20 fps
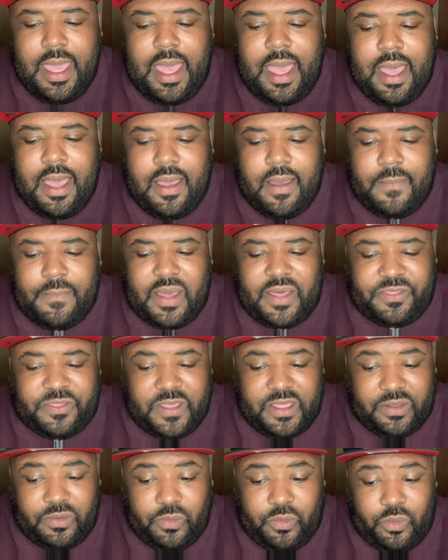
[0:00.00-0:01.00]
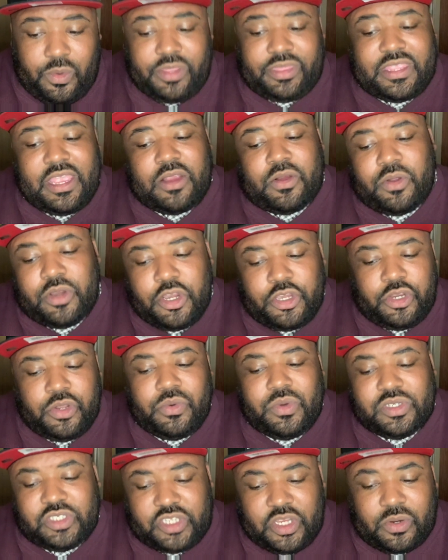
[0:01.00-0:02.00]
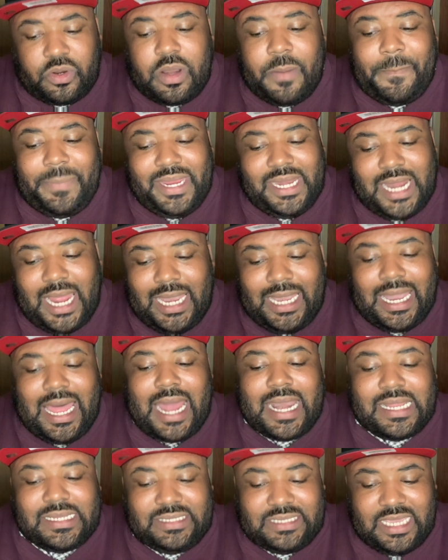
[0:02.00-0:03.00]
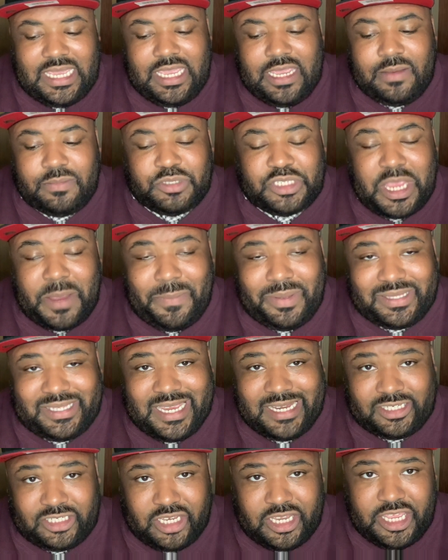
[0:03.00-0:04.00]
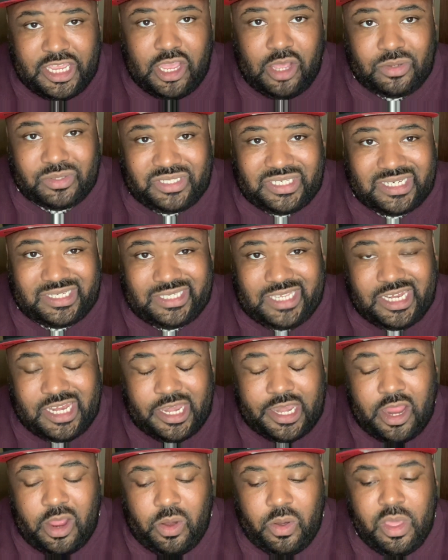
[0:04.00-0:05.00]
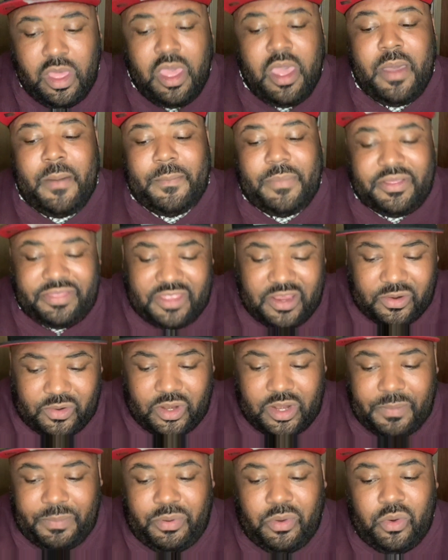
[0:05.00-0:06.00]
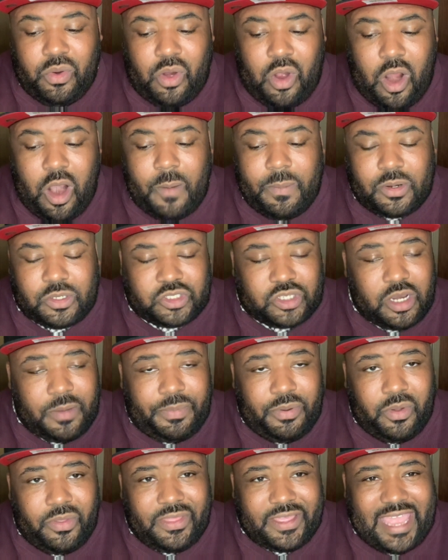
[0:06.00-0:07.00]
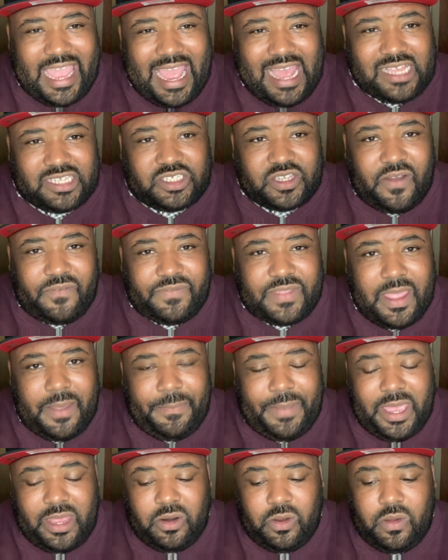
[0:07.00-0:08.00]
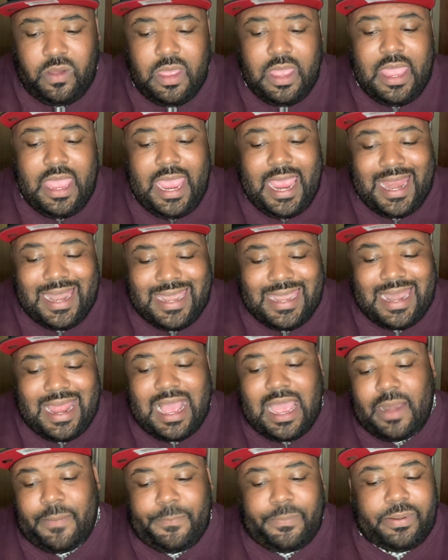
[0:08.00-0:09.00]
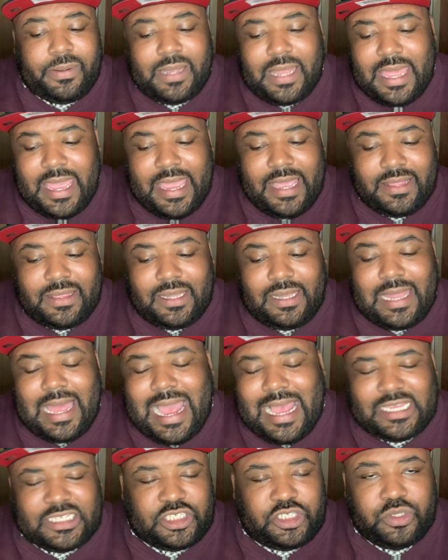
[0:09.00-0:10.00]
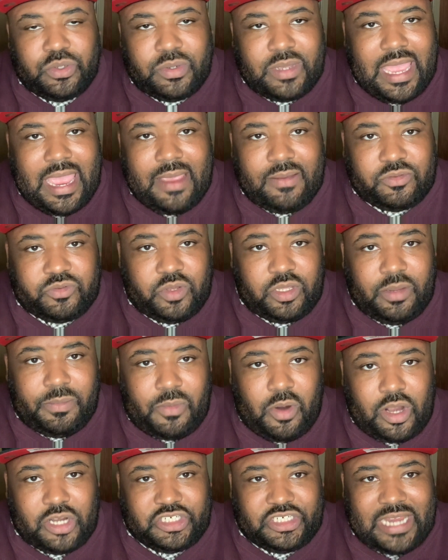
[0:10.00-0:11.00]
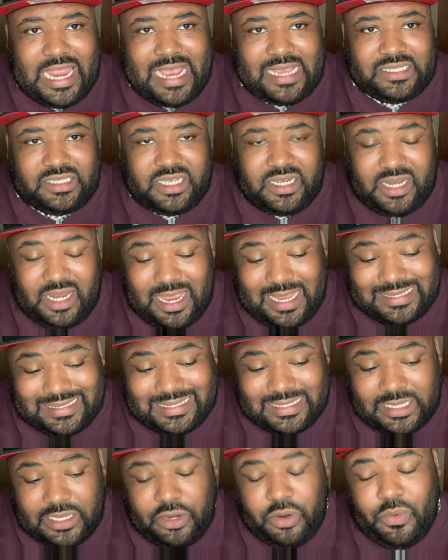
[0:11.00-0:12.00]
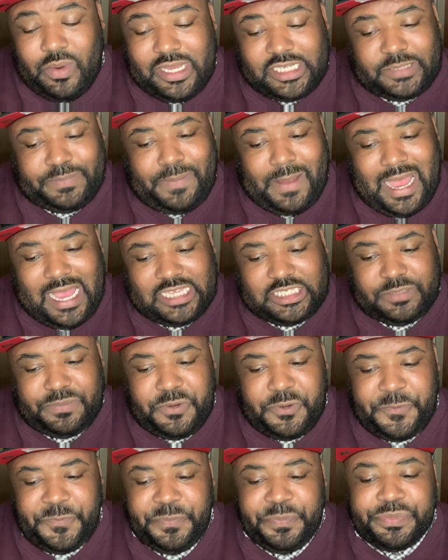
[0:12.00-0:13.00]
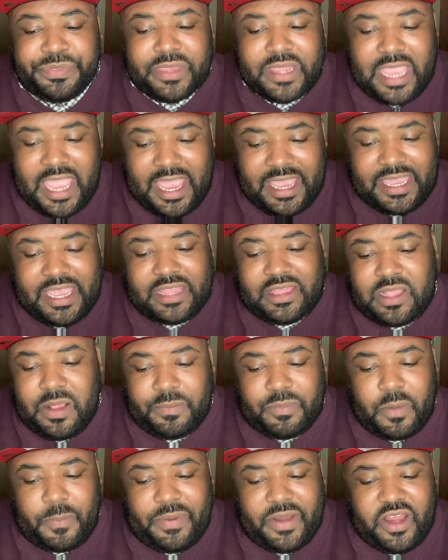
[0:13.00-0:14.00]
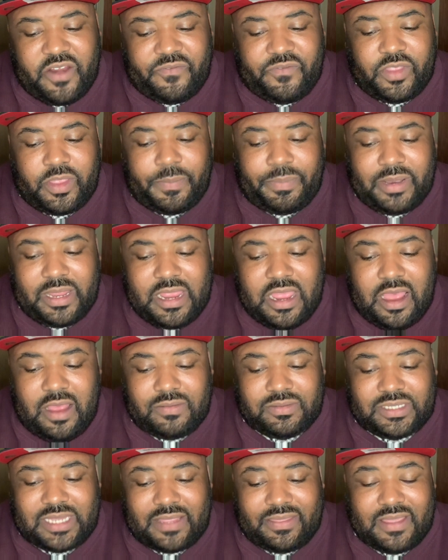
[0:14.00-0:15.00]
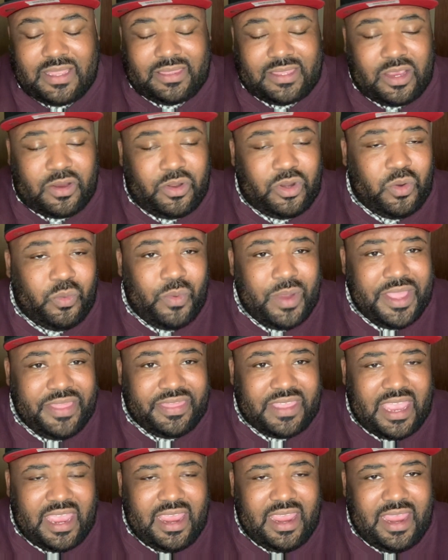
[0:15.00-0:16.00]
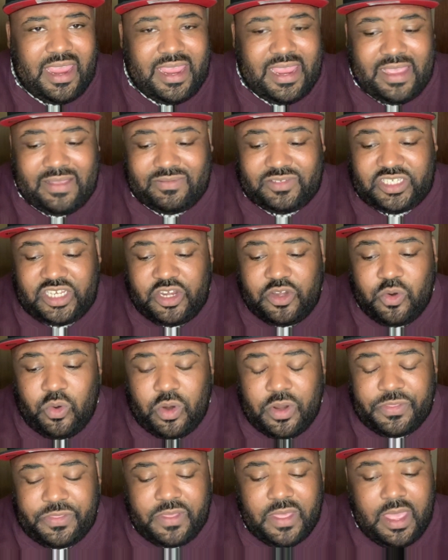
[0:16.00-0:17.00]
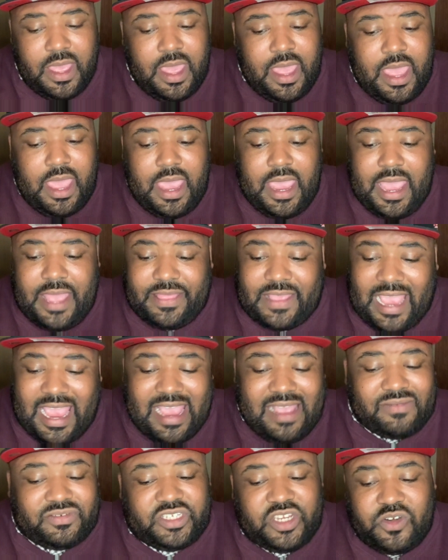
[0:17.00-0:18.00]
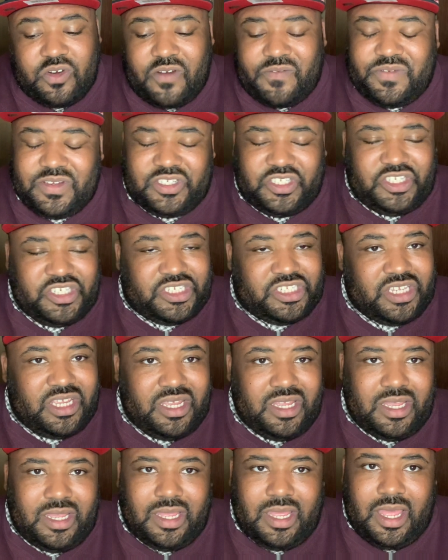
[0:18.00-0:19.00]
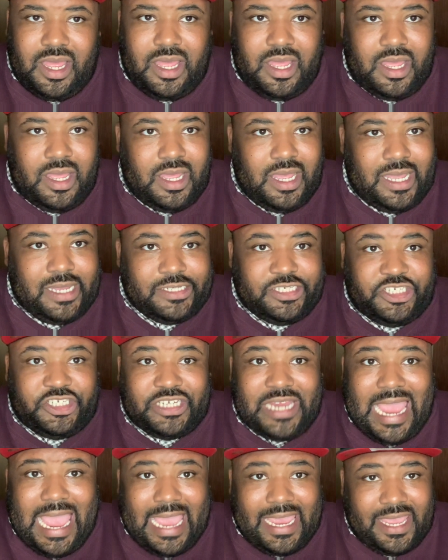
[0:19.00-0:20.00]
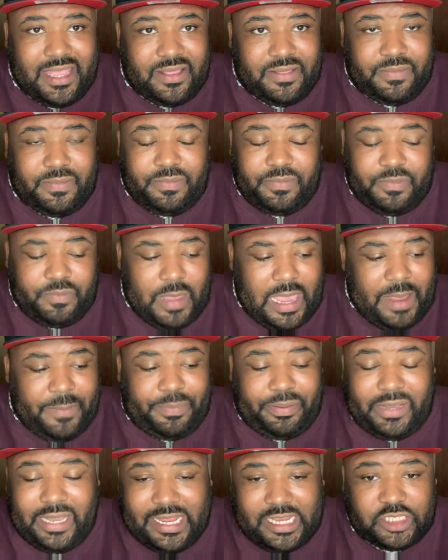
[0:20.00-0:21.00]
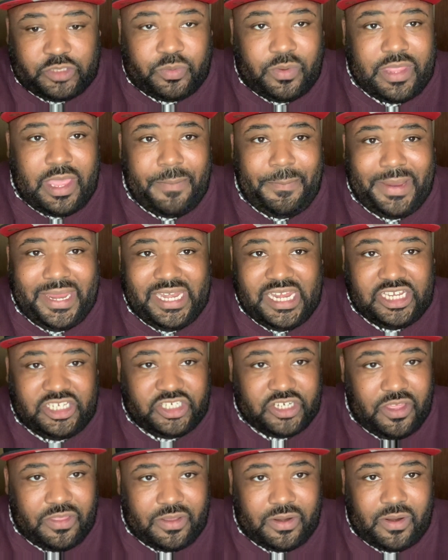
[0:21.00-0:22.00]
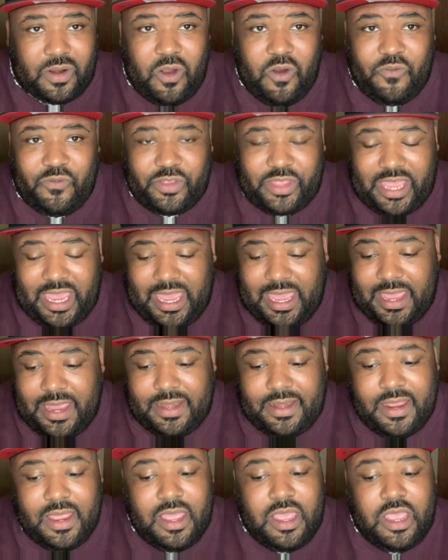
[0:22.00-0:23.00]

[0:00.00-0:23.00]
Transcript: Um, I think what they're going to do is they're going to beat a lot of teams and potentially go 16 to 0, but they're going to pull, Harbaugh's going to pull the gas off that pedal and not play the last two games with Lamar Jackson as little as possible and get them prepared for the playoffs. I think they're going to win the AFC North the AFC North is just a, a, a jagged place where they beat each other over the head.